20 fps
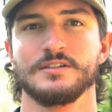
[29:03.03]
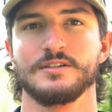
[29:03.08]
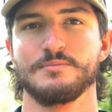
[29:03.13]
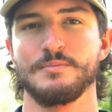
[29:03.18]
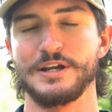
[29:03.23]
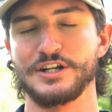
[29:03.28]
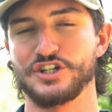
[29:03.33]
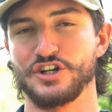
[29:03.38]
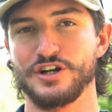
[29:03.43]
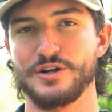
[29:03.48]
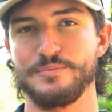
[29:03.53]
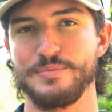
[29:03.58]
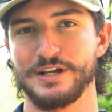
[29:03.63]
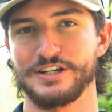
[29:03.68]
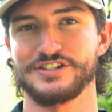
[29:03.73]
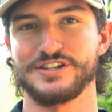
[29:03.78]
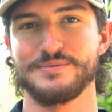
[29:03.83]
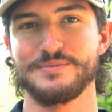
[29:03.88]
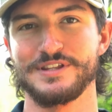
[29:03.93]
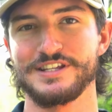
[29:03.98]
Make sure you pick
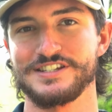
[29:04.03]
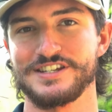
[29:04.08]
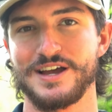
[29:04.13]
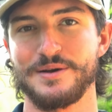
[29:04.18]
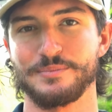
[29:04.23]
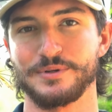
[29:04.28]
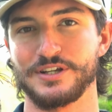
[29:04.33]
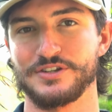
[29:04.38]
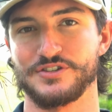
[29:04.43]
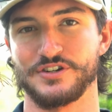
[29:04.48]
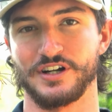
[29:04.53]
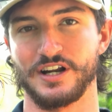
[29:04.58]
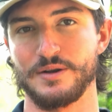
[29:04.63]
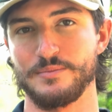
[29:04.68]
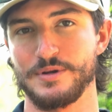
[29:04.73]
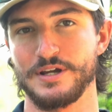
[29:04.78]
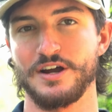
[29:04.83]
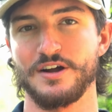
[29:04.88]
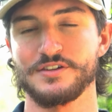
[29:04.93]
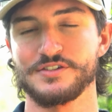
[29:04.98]
some of these up, because they're going to
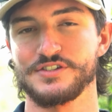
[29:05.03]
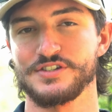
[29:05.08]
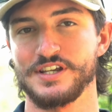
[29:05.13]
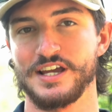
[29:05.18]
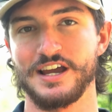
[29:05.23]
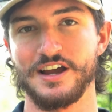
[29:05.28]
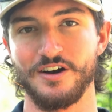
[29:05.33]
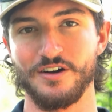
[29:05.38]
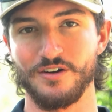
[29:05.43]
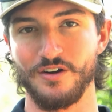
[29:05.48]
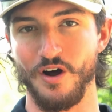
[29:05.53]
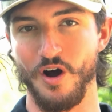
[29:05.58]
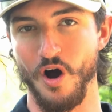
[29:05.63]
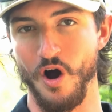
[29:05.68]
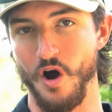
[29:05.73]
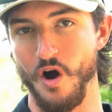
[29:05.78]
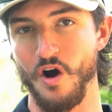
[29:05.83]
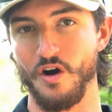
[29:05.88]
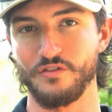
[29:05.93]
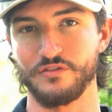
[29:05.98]
be on sale
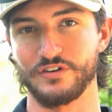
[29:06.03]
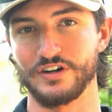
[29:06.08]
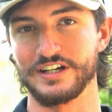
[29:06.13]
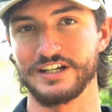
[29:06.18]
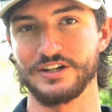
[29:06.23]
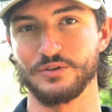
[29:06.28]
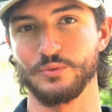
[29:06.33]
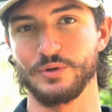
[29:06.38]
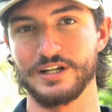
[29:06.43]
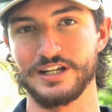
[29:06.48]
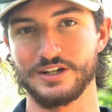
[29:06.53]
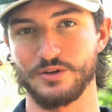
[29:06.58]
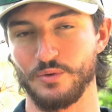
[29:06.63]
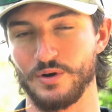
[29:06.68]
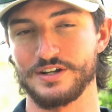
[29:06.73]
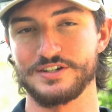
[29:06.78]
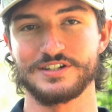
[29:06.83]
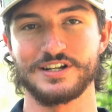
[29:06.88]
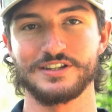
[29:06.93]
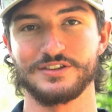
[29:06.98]
all freaking week,
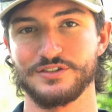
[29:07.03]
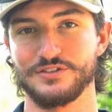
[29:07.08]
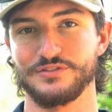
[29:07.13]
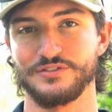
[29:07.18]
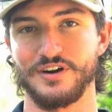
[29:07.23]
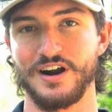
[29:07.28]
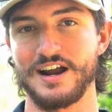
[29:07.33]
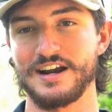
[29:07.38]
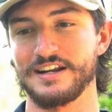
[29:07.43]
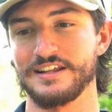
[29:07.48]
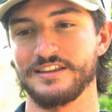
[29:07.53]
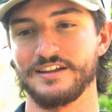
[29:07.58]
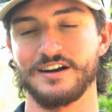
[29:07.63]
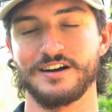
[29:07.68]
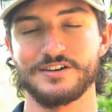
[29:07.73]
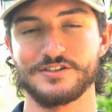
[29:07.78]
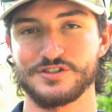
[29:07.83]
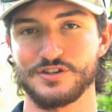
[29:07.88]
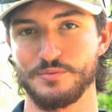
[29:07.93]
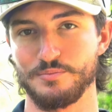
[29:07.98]
Wednesday through Friday
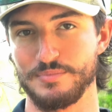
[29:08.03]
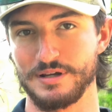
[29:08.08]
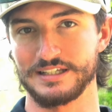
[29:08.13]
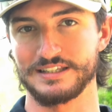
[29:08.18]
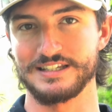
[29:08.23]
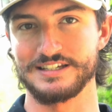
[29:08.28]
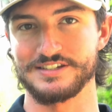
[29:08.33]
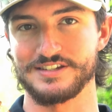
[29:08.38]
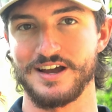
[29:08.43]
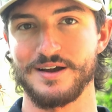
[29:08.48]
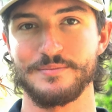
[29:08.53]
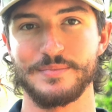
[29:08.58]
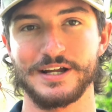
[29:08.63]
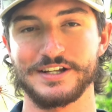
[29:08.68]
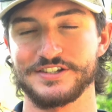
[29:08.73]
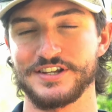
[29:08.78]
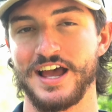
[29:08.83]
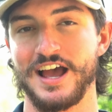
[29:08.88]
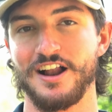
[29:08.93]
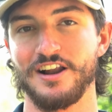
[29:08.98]
there. So pick these up.
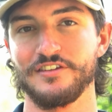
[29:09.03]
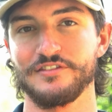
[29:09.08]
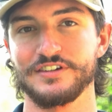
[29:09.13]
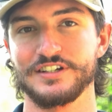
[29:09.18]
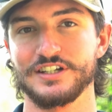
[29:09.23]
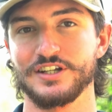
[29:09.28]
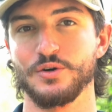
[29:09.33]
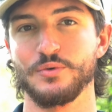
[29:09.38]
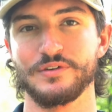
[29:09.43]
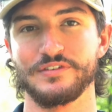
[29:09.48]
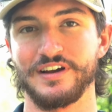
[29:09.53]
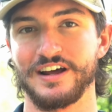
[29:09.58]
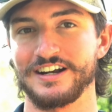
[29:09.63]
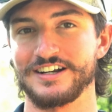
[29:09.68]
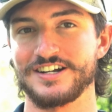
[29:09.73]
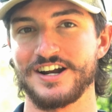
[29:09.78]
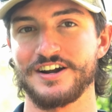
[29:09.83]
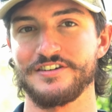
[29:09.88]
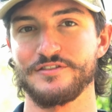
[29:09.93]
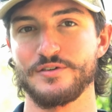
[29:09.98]
It's a hell of a deal. We've got a
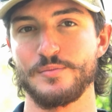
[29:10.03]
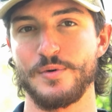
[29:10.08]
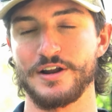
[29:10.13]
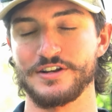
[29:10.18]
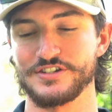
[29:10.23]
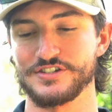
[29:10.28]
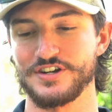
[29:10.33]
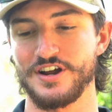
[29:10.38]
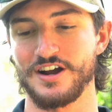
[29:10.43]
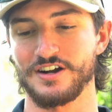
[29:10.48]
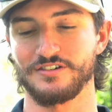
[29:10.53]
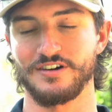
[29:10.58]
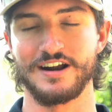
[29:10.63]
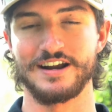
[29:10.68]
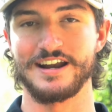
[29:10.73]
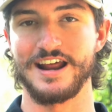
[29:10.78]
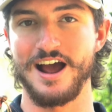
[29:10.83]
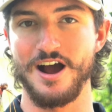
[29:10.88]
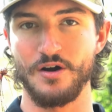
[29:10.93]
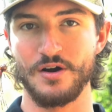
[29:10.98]
ton of them on stock right
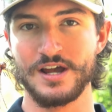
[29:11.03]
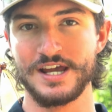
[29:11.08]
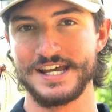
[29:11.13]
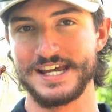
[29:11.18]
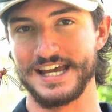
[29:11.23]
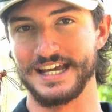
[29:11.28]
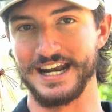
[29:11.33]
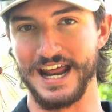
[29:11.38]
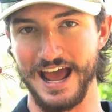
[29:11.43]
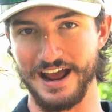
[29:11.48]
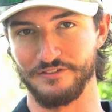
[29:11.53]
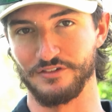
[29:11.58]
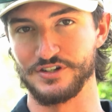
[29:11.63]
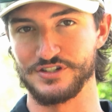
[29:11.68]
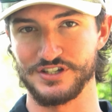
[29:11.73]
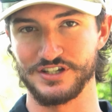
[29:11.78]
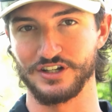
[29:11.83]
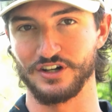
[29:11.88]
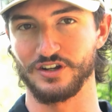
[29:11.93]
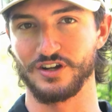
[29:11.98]
now in every
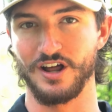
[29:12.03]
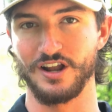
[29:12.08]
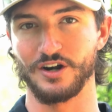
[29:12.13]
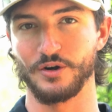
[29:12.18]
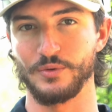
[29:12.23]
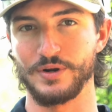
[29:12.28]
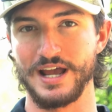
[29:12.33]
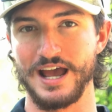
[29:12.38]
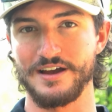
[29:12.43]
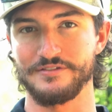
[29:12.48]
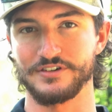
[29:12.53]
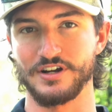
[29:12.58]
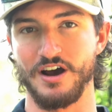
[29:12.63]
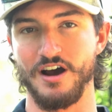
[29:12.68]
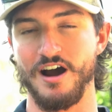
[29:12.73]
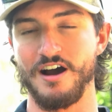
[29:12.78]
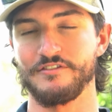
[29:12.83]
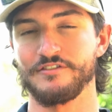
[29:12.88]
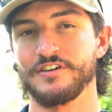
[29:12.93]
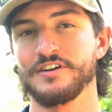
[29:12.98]
single color we have to
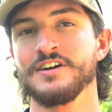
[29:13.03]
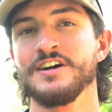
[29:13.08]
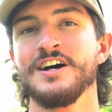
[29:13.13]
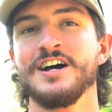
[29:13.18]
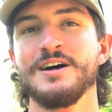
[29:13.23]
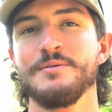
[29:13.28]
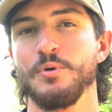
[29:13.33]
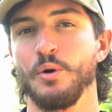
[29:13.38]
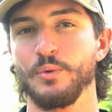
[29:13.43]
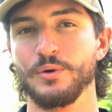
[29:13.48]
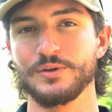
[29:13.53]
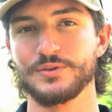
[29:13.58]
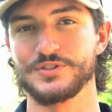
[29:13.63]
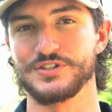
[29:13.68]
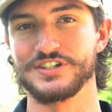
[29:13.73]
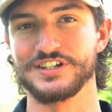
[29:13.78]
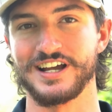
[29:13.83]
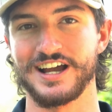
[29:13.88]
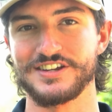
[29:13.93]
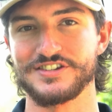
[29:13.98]
offer. But we'll
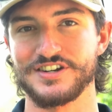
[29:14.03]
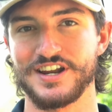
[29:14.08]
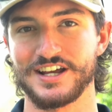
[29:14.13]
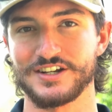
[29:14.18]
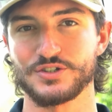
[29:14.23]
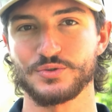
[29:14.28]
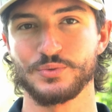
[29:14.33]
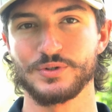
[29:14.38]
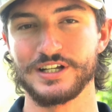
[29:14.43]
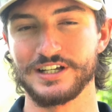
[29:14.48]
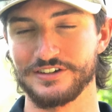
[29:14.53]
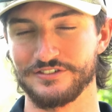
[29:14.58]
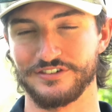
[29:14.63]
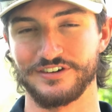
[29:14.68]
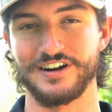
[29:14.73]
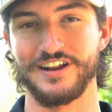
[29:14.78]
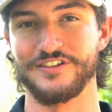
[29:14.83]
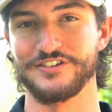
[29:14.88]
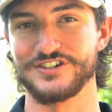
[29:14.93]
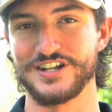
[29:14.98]
see you guys next week for
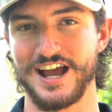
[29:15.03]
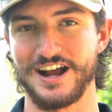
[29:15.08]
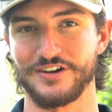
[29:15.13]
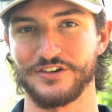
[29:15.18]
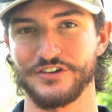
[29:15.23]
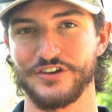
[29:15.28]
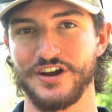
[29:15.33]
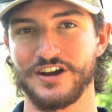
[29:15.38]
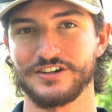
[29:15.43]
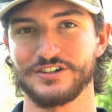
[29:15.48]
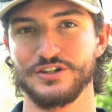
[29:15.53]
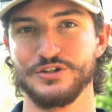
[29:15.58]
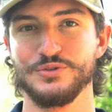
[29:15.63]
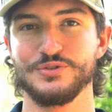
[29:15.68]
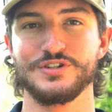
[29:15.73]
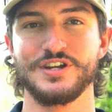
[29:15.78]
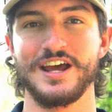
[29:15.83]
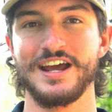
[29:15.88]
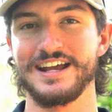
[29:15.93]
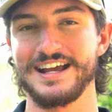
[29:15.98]
another Tackle Talk
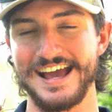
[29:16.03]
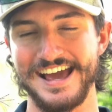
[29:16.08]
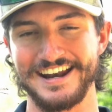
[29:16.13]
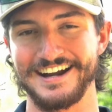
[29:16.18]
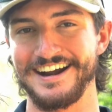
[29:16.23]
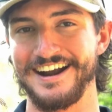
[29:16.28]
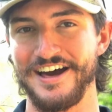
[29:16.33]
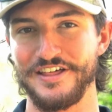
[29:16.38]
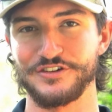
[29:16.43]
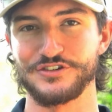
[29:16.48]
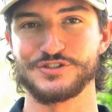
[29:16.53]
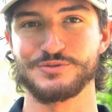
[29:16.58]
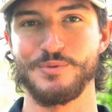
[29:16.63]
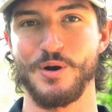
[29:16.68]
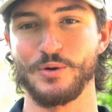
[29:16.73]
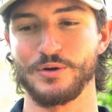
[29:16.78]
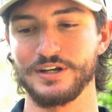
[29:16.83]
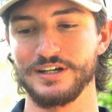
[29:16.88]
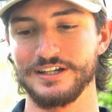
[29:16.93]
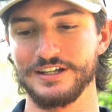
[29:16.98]
Tuesday and another
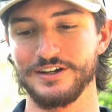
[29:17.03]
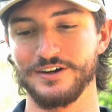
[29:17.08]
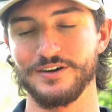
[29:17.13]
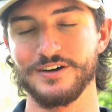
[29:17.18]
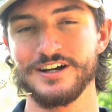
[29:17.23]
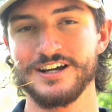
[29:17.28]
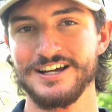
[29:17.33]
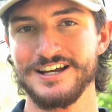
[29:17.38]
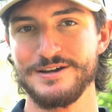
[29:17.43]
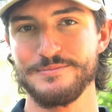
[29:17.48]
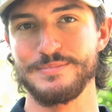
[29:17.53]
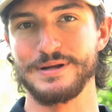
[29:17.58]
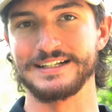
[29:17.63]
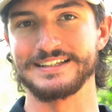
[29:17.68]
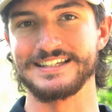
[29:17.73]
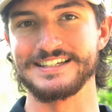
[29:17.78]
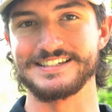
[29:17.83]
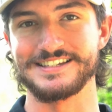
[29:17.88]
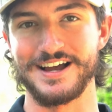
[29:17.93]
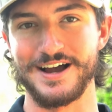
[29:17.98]
smoking deal. Pick
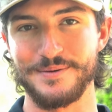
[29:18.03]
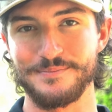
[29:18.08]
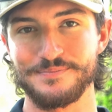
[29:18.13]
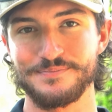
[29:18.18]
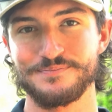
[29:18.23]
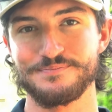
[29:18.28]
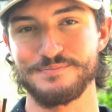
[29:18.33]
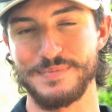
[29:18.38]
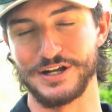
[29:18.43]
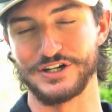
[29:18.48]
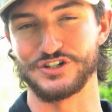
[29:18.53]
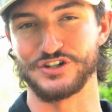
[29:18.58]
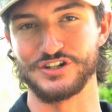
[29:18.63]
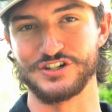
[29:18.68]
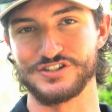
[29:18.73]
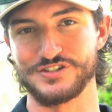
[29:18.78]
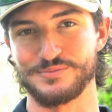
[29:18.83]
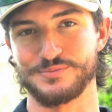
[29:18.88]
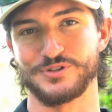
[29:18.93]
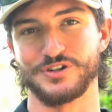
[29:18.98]
these up. Make sure you
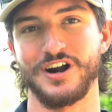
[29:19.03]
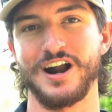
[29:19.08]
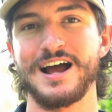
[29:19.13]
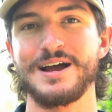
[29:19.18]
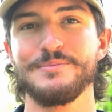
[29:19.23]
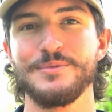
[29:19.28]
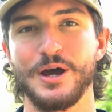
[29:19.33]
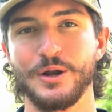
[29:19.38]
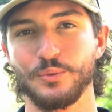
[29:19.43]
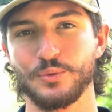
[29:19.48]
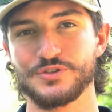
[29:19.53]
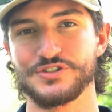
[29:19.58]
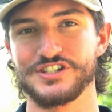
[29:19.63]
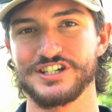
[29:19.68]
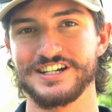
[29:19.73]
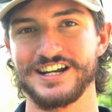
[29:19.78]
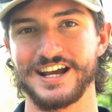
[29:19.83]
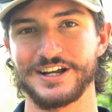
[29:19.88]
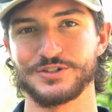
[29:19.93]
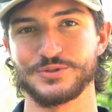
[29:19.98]
subscribe, and we'll see
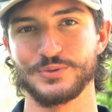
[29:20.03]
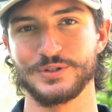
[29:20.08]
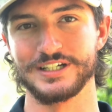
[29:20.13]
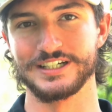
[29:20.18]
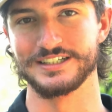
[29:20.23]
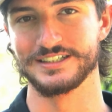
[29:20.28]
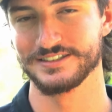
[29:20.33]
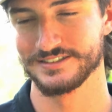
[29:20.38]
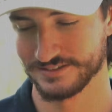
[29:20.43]
you next week.